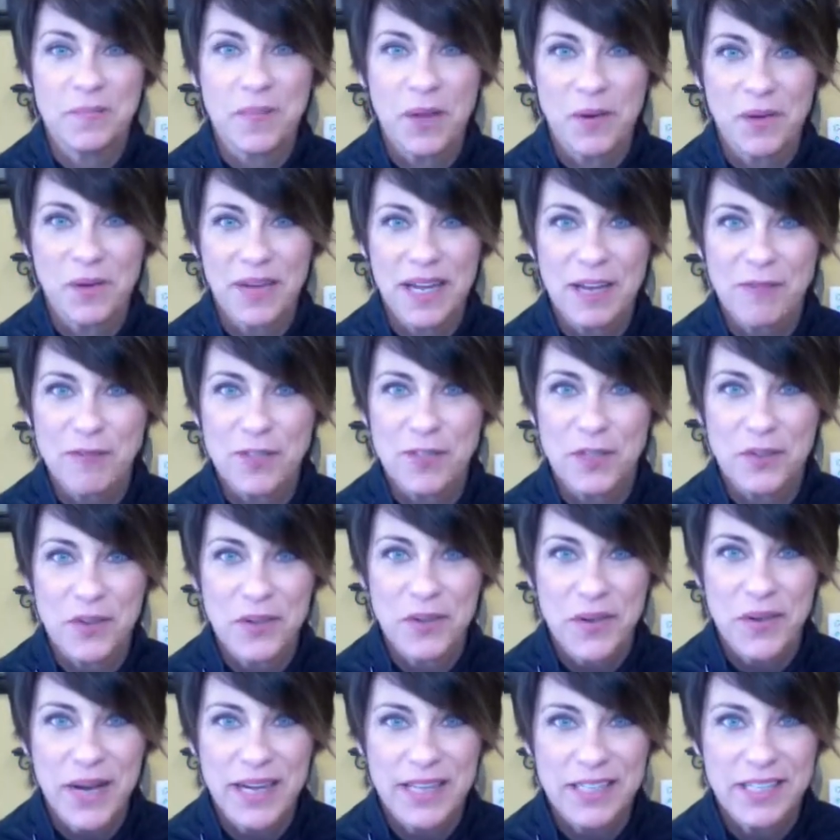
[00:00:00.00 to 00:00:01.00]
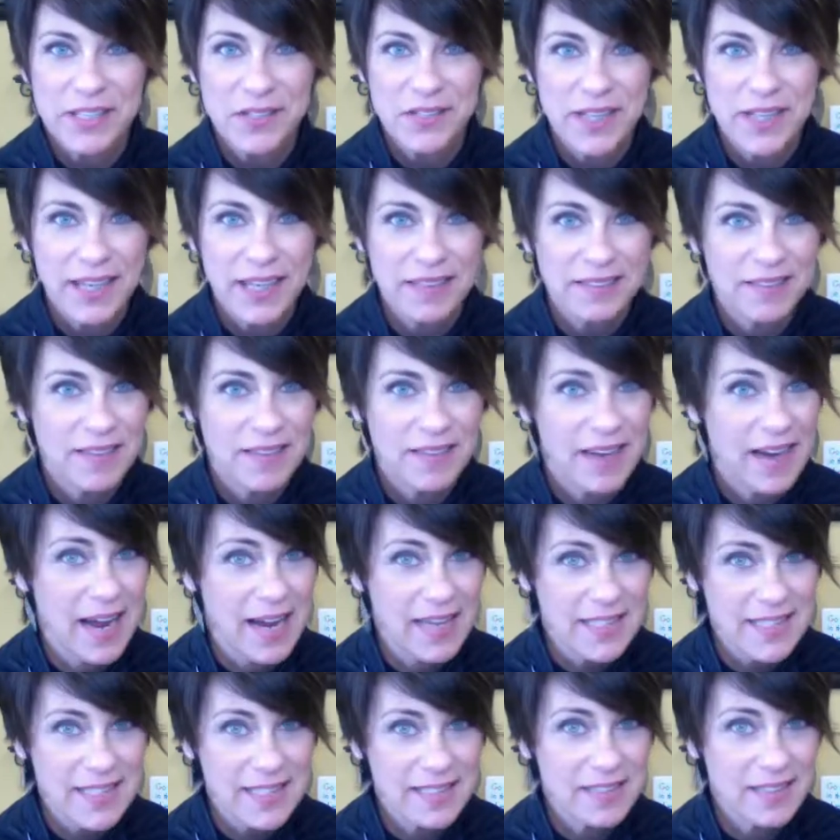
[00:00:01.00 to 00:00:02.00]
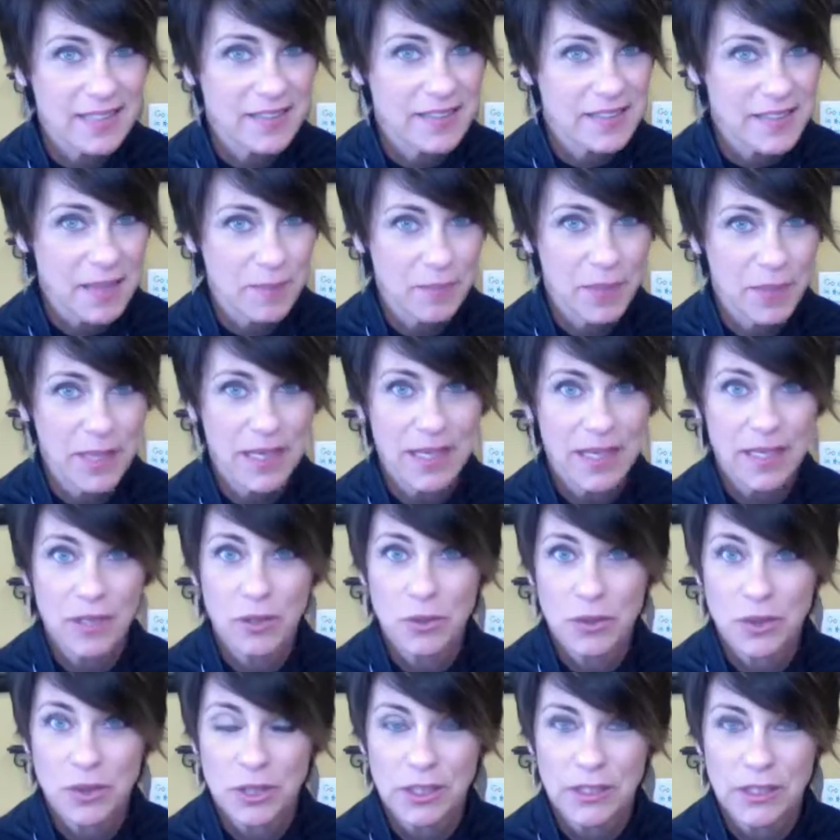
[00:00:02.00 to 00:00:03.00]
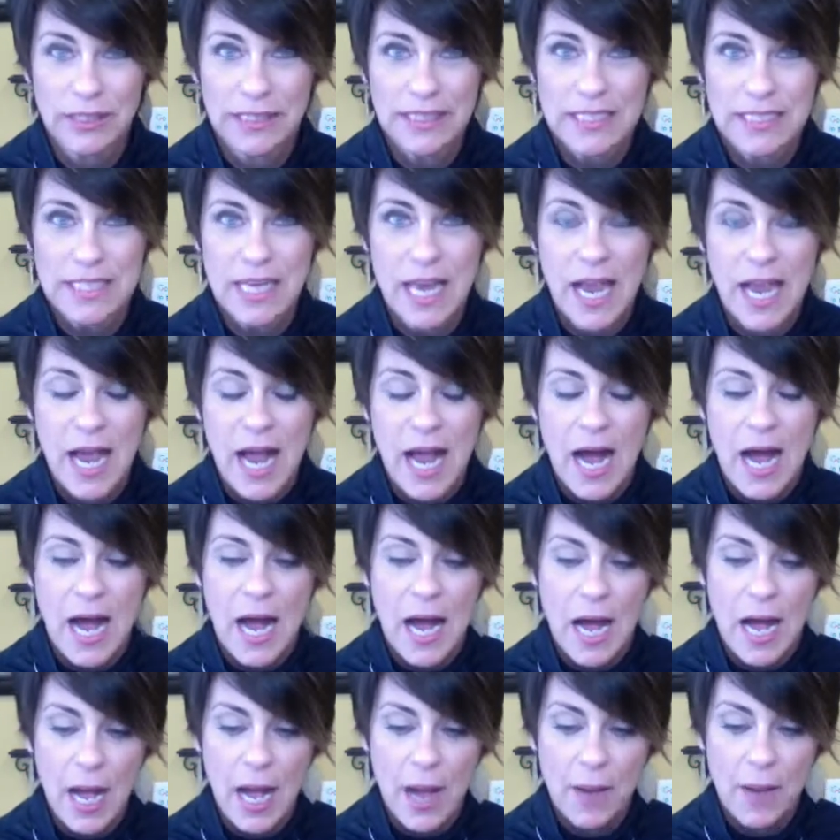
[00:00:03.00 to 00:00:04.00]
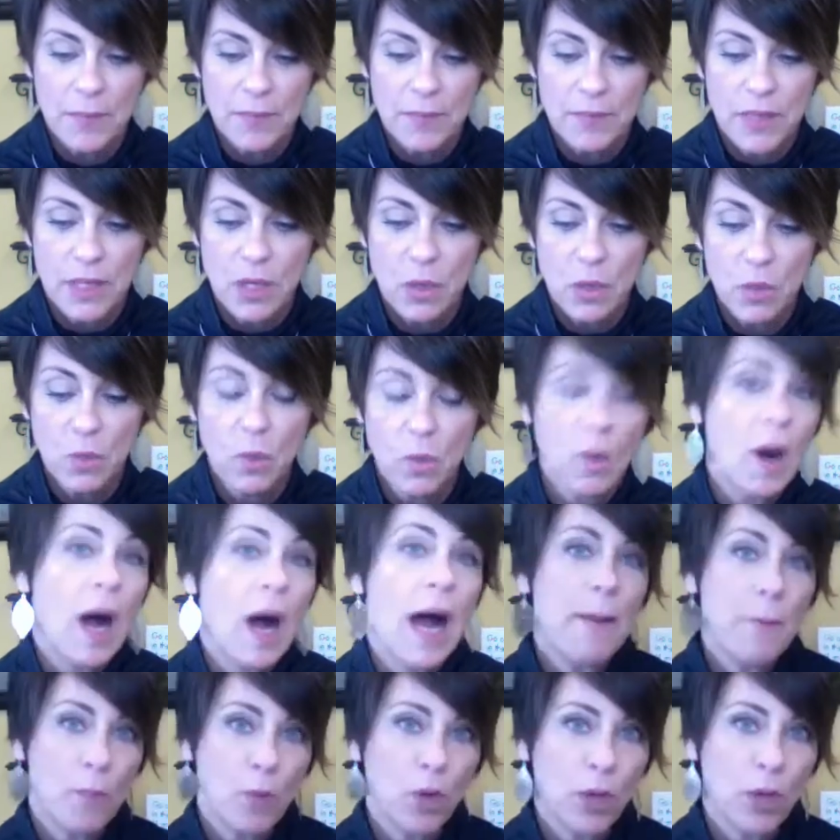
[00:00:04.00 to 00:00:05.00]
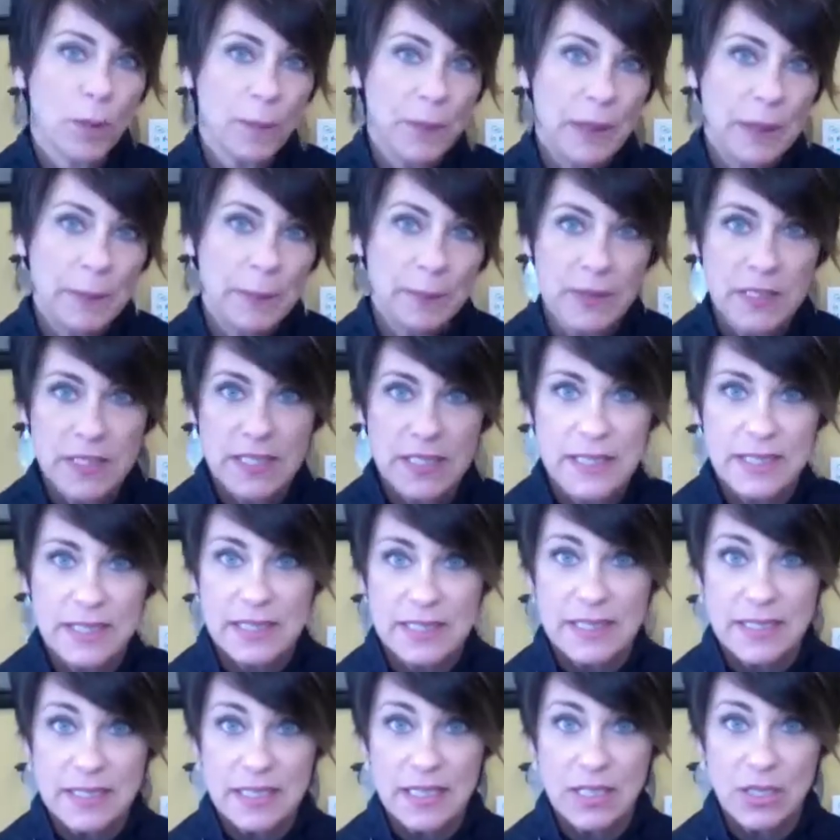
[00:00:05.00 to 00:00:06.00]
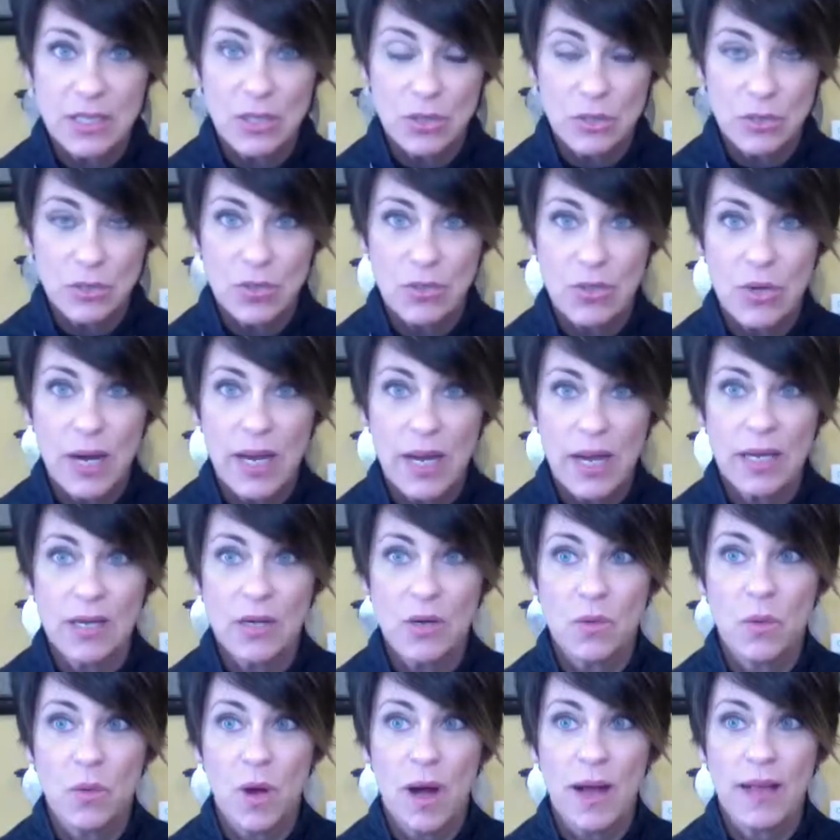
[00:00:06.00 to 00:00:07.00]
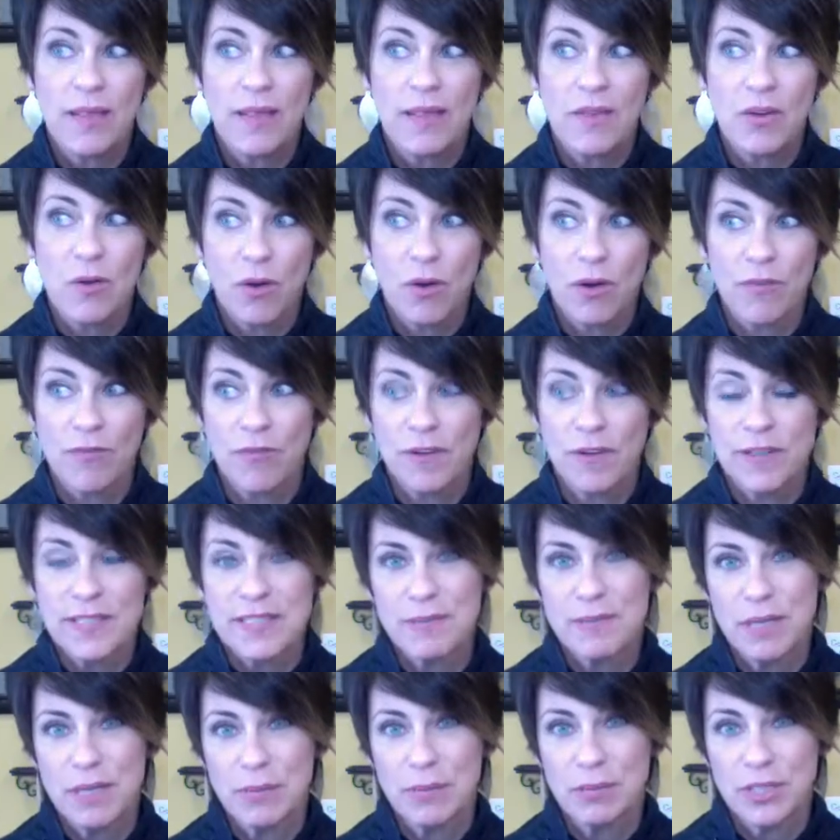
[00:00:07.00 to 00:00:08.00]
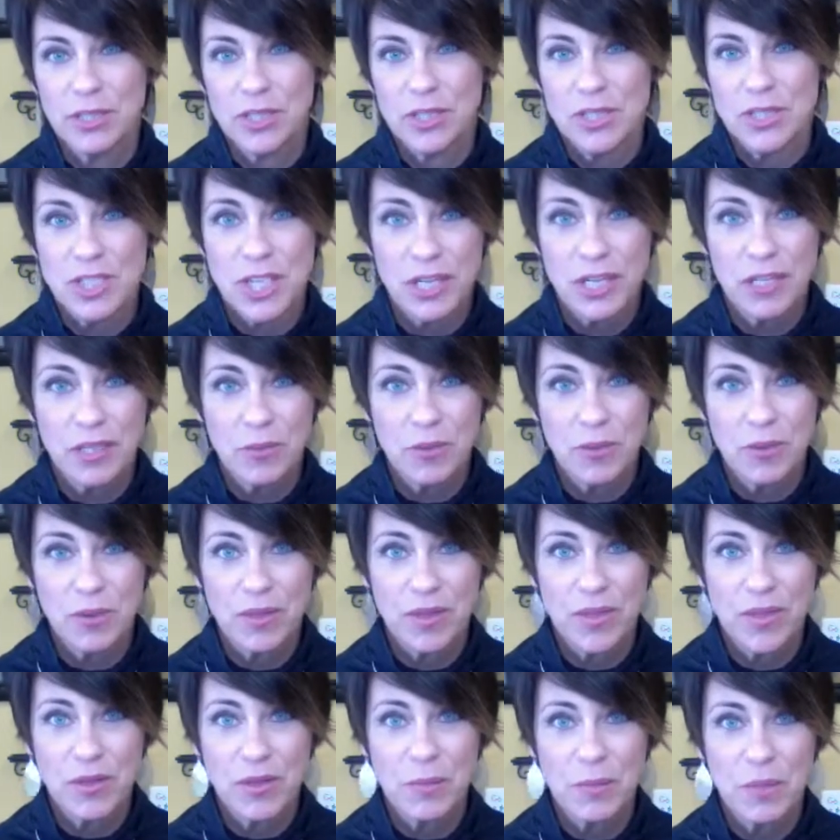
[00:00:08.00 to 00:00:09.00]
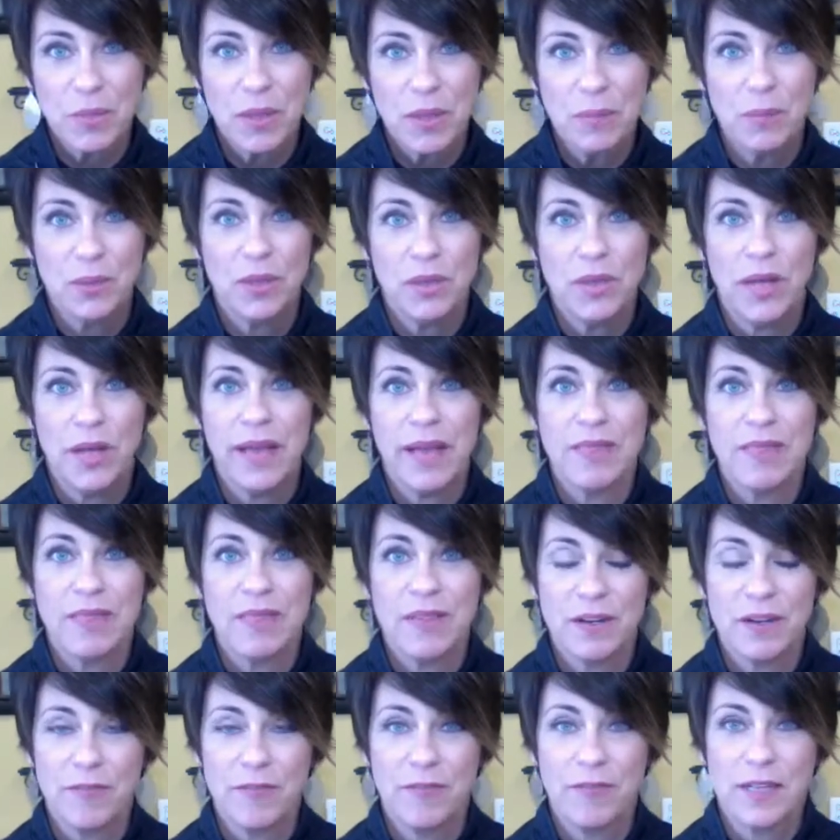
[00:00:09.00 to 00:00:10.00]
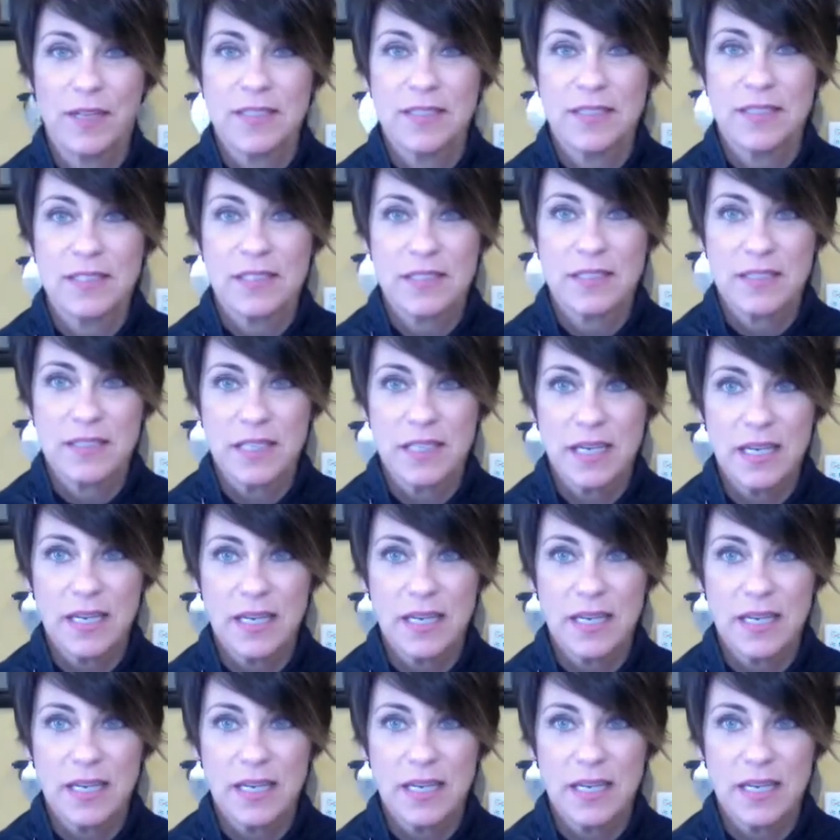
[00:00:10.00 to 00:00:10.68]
Okay, if you don't know how to do that, ask somebody, Google it. You want more people to see you, and you want your friends to be able to share it with other people and their friends to see it.